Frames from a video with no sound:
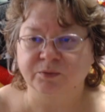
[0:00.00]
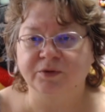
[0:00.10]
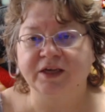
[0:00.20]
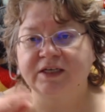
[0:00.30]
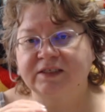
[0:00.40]
Well,
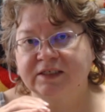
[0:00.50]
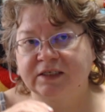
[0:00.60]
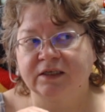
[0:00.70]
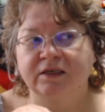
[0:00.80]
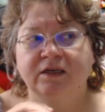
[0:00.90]
they
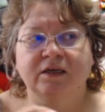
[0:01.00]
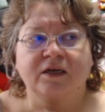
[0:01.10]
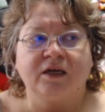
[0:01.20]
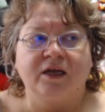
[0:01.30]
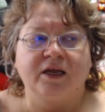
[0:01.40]
did
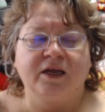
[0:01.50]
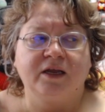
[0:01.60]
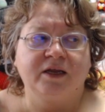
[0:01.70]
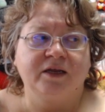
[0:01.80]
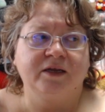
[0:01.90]

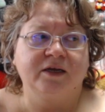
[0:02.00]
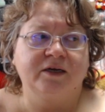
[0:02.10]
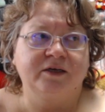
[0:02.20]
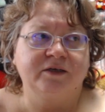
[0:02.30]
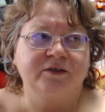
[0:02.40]
a
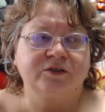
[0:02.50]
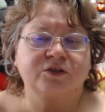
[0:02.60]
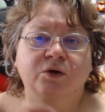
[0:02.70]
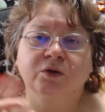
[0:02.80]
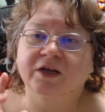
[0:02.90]

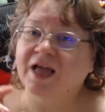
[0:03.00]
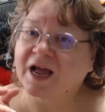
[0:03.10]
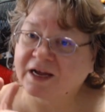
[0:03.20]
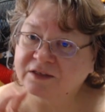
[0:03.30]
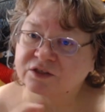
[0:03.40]
Scola
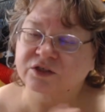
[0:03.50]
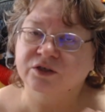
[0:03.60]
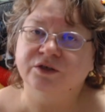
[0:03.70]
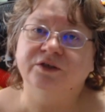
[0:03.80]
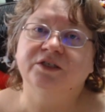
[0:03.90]

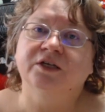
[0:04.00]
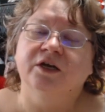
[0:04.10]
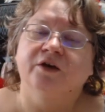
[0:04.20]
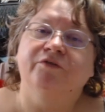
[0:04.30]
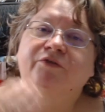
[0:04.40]
concert
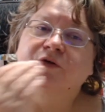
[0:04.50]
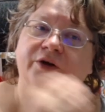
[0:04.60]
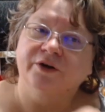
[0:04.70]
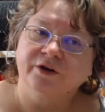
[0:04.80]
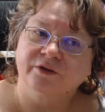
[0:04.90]
for
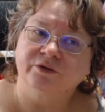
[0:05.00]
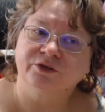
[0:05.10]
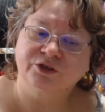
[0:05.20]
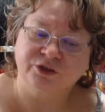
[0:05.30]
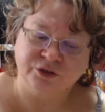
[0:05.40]
another
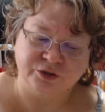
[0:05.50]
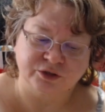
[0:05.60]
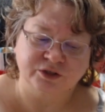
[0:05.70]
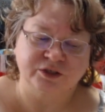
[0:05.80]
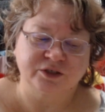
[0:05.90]

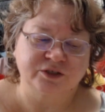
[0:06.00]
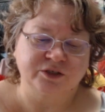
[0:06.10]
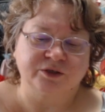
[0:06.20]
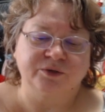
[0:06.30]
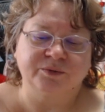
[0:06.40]
church.
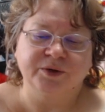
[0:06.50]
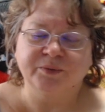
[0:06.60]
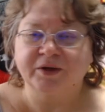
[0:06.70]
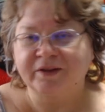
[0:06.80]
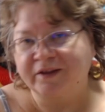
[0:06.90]
So we
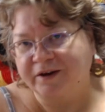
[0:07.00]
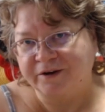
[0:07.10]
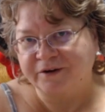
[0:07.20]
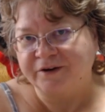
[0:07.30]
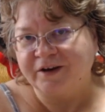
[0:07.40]
went
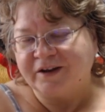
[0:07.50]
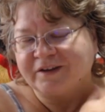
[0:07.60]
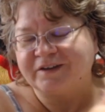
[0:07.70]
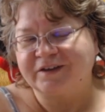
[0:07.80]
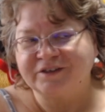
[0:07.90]
there
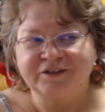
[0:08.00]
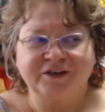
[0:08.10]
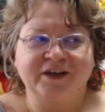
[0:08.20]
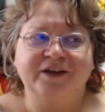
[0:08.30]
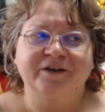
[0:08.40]

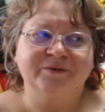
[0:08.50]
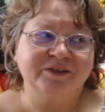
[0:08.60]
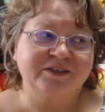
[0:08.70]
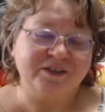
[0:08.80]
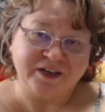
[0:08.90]
yesterday. It
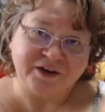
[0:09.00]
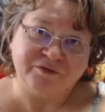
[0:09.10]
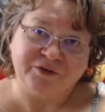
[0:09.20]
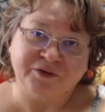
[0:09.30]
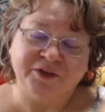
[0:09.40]
was
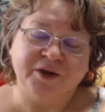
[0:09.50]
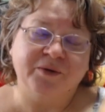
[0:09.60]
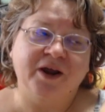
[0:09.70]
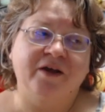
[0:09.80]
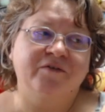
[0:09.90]
delightful. They were
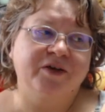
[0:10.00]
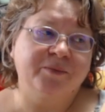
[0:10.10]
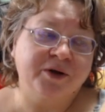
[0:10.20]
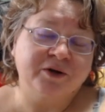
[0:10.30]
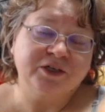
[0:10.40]
having a
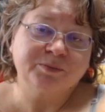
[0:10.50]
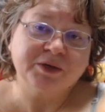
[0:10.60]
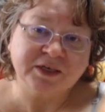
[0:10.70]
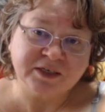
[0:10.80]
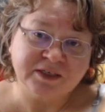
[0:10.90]
parish
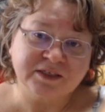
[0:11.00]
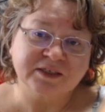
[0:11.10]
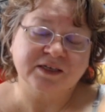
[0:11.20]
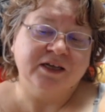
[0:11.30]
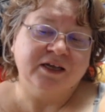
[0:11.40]
picnic
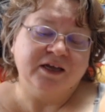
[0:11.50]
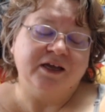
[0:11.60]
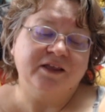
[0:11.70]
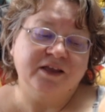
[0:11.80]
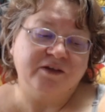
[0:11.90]

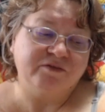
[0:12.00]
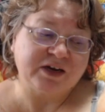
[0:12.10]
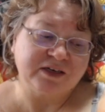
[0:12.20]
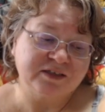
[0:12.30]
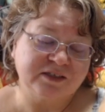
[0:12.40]
and they
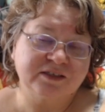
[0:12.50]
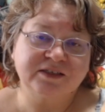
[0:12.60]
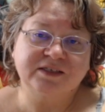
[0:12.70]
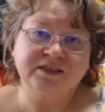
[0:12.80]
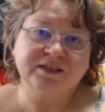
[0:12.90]
invited us
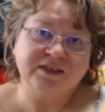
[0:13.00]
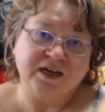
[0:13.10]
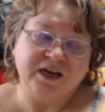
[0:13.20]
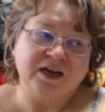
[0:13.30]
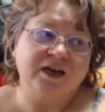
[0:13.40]
to
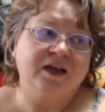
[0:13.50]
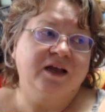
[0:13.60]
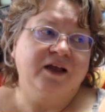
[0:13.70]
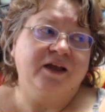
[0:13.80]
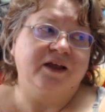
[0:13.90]
stay
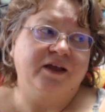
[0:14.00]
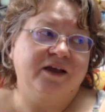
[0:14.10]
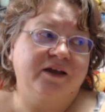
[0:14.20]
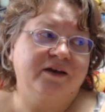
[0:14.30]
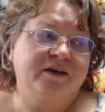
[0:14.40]

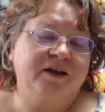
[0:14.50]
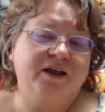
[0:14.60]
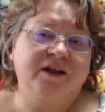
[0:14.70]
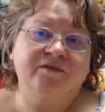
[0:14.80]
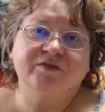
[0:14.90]
and
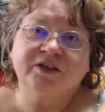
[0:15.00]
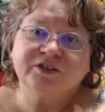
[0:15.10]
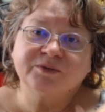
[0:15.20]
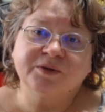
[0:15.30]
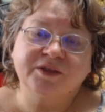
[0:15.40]
have
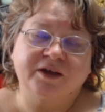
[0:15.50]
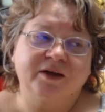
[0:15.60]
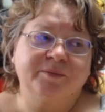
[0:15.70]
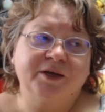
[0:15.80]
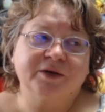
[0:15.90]
lunch with
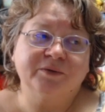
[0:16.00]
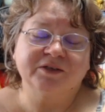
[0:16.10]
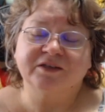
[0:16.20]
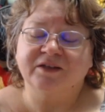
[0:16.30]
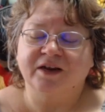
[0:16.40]
them. It
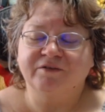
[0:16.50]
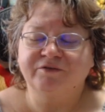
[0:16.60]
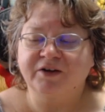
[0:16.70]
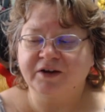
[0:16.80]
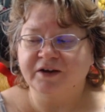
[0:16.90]
was a lot of
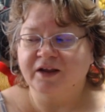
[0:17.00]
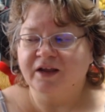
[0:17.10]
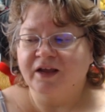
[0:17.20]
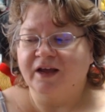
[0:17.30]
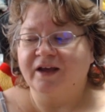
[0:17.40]
fun.
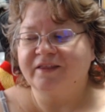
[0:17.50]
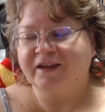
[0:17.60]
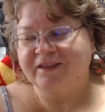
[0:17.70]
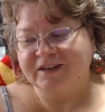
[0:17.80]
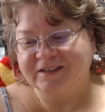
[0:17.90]
And
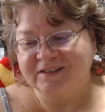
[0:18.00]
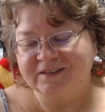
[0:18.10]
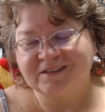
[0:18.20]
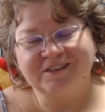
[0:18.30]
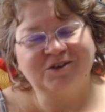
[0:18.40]
then they
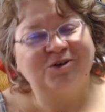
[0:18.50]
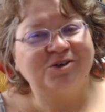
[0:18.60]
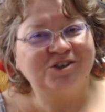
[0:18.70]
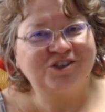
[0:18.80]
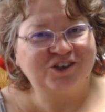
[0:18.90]
did this
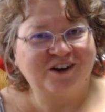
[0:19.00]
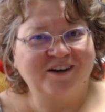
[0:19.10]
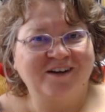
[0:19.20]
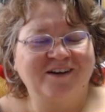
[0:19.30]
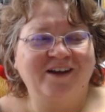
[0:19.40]

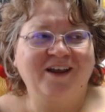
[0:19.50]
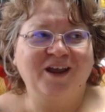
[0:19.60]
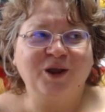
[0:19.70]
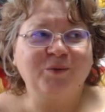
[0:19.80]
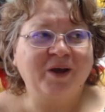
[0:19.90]
horse-drawn
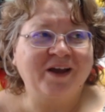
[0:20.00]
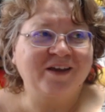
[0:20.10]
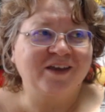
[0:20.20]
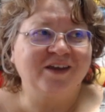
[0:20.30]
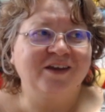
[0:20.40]
hay
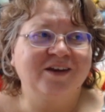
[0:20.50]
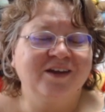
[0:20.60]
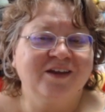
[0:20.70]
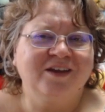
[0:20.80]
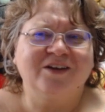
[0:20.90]
wagon
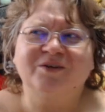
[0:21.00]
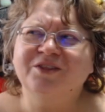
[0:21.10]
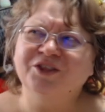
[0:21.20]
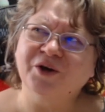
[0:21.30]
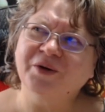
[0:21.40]
with
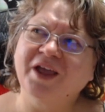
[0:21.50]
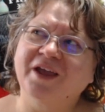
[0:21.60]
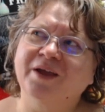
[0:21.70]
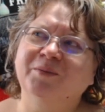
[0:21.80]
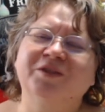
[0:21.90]
no
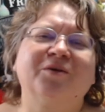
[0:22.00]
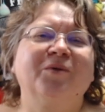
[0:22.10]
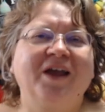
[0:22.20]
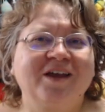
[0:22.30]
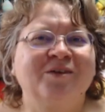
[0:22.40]
hay, but the
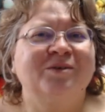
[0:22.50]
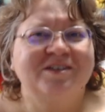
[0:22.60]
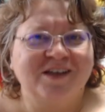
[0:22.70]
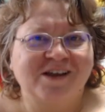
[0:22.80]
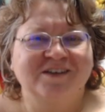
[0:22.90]
wagon
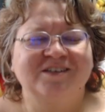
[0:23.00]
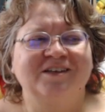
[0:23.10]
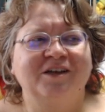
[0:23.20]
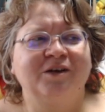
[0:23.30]
was excellent.